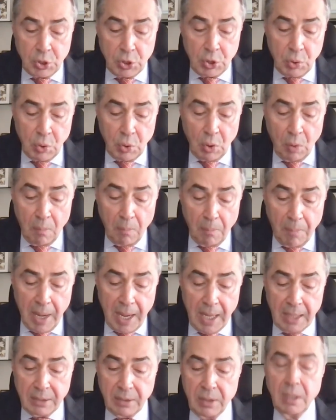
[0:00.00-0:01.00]
to
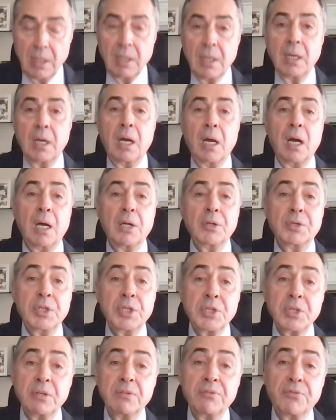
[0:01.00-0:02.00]
combat
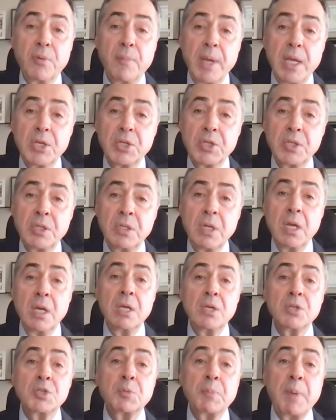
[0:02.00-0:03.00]
disinformation,
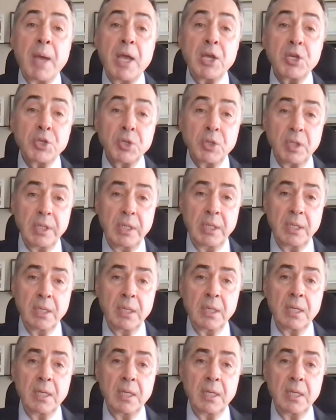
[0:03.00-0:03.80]
especially